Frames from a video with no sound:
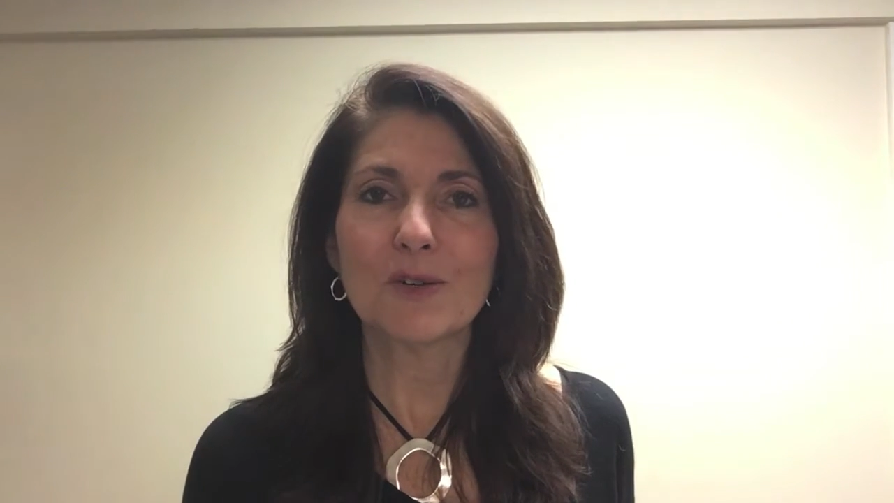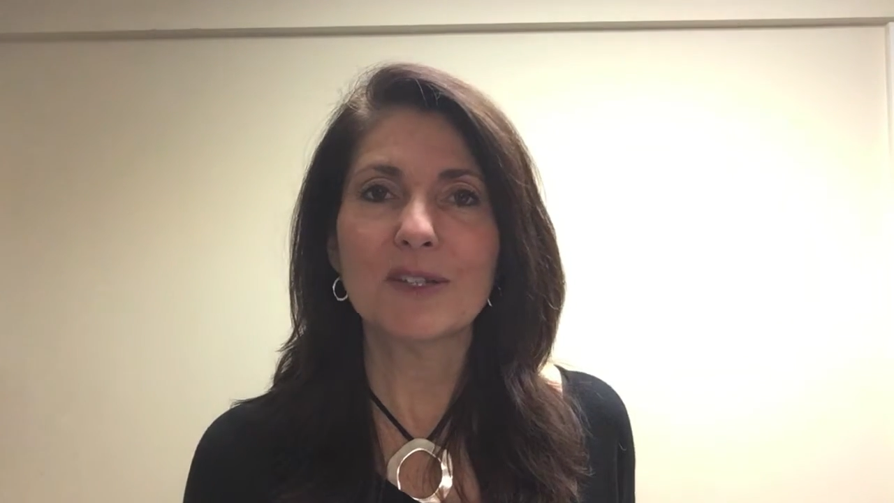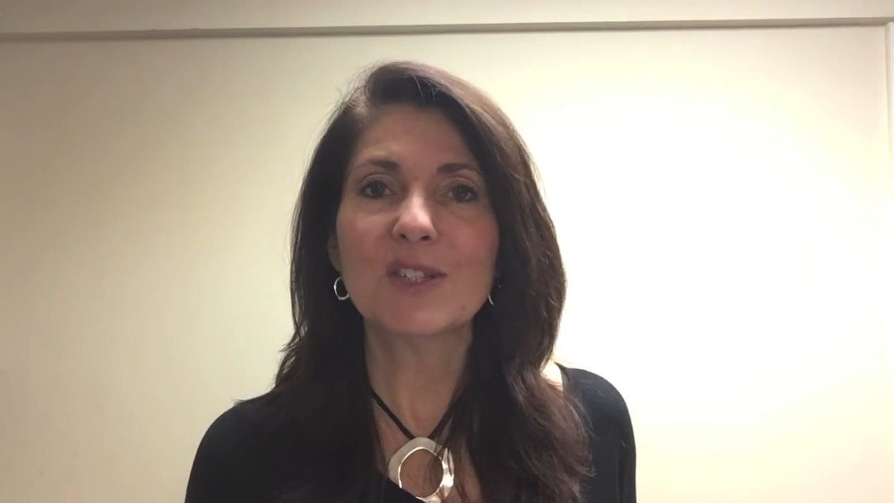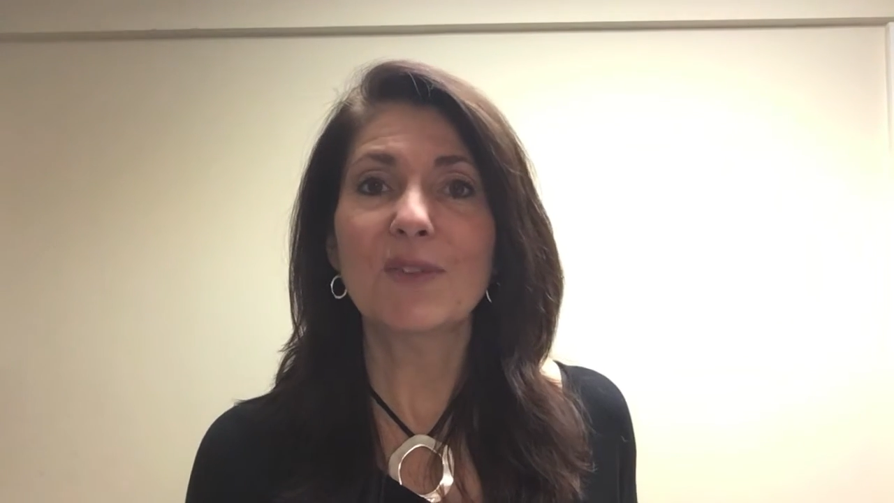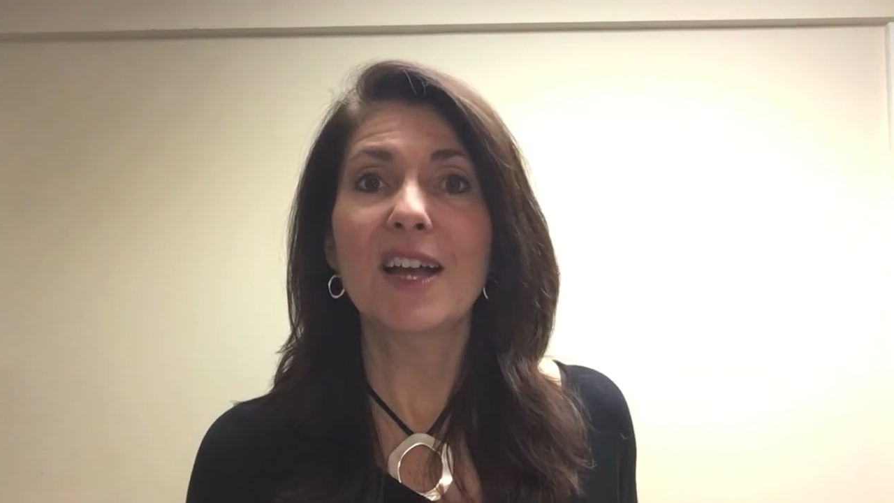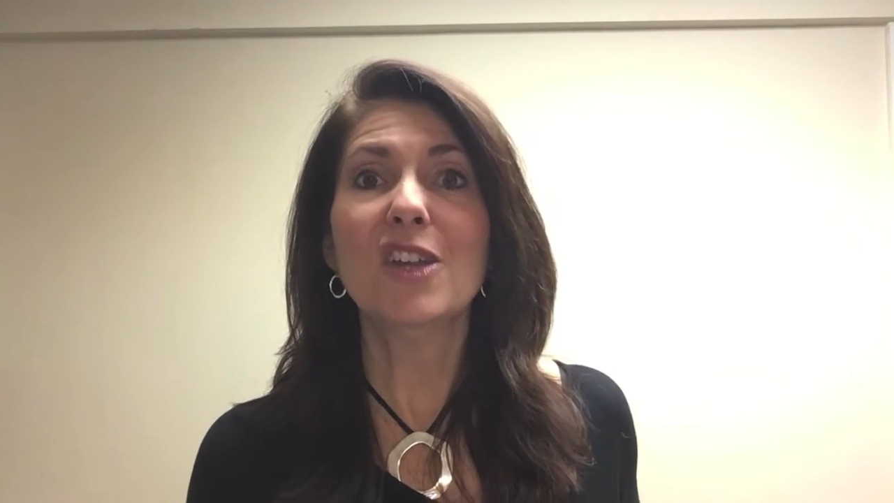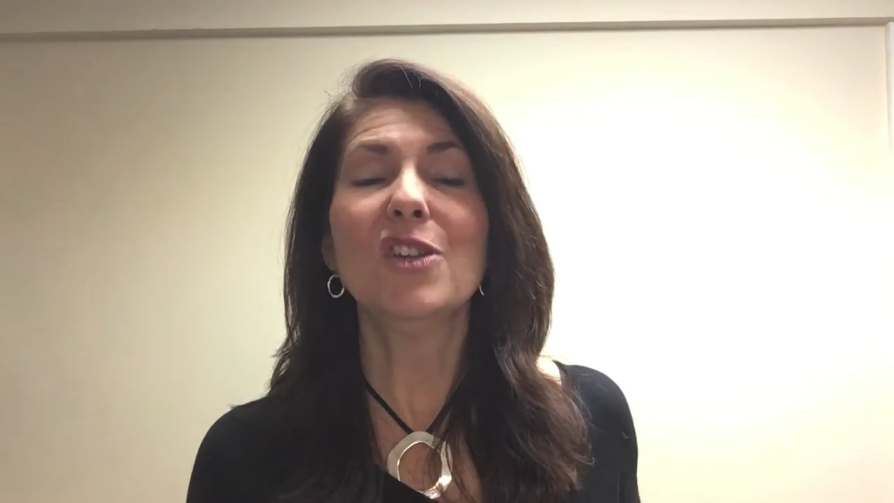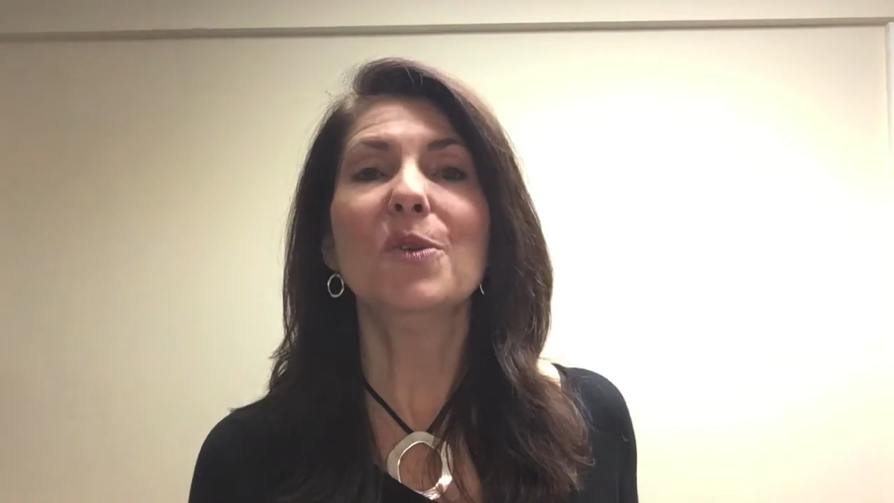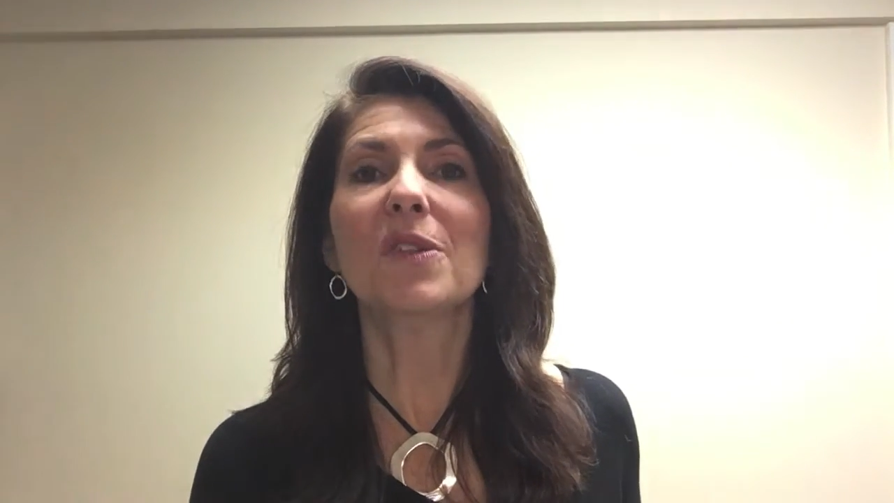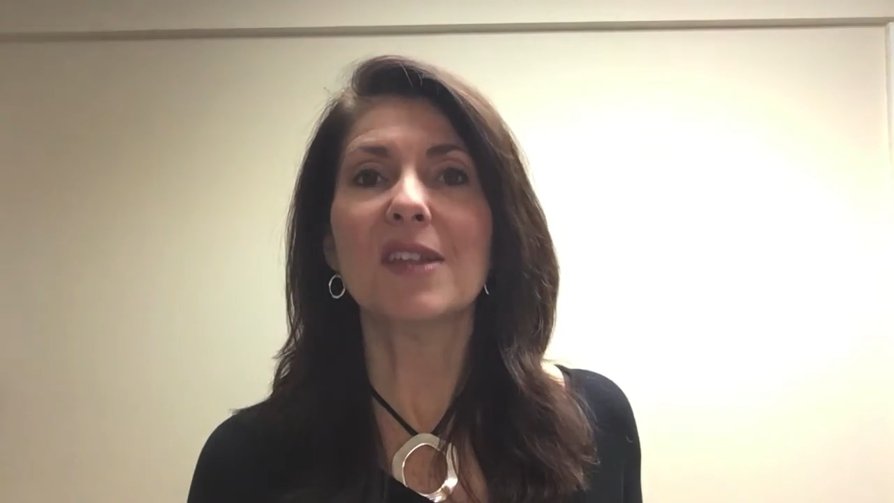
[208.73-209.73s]
Or let's find
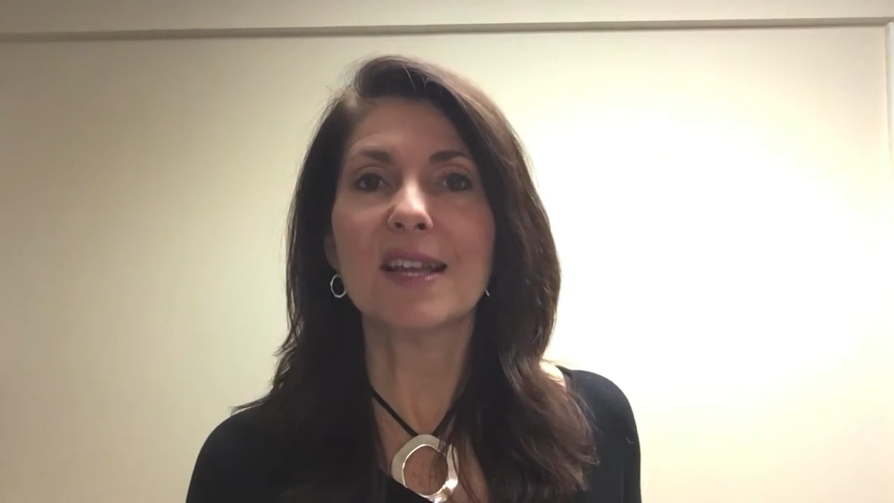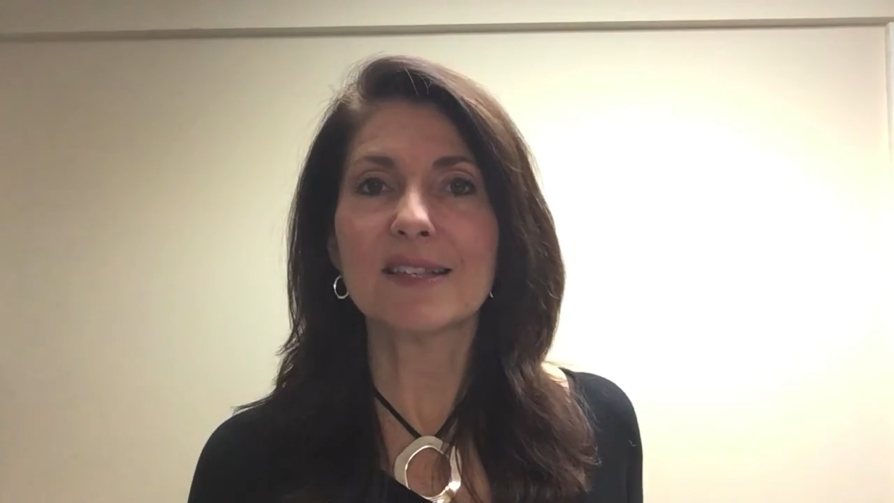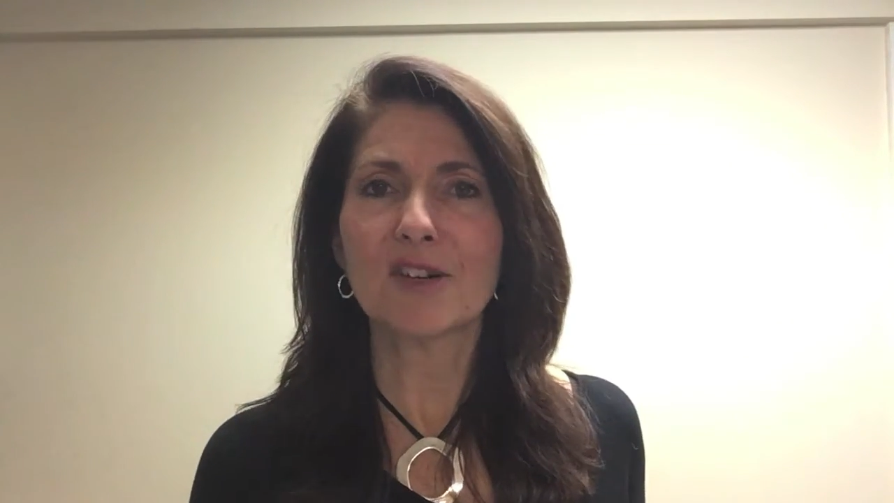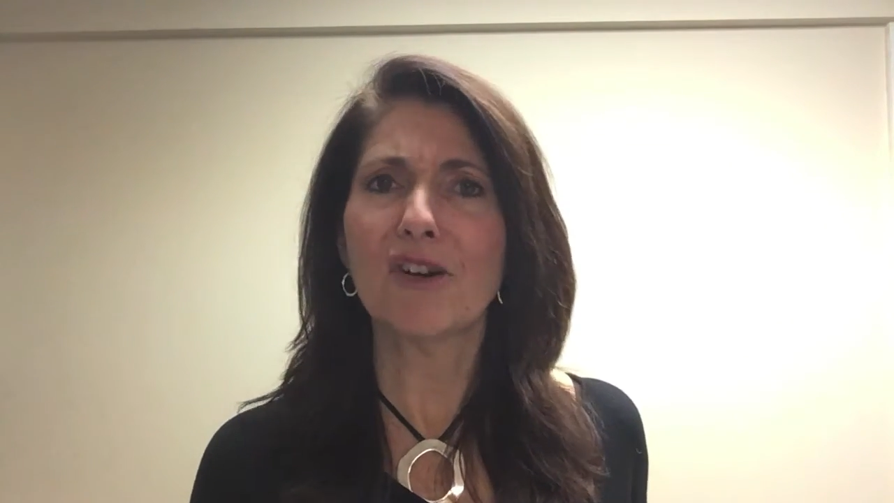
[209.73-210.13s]
new things that